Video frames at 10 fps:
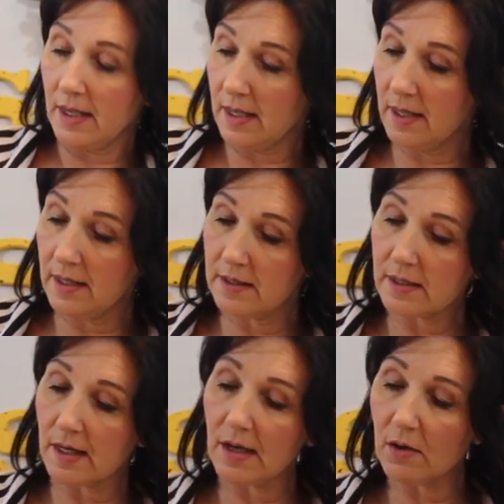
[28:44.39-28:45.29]

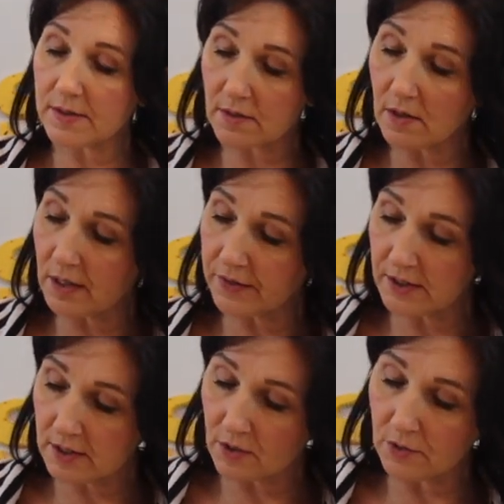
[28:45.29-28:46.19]
And I also got
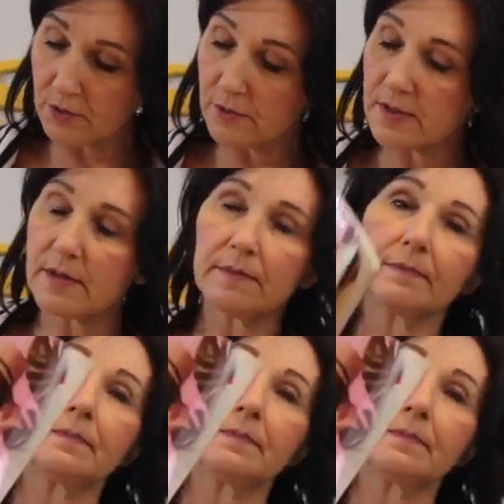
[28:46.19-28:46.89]
the Sew News.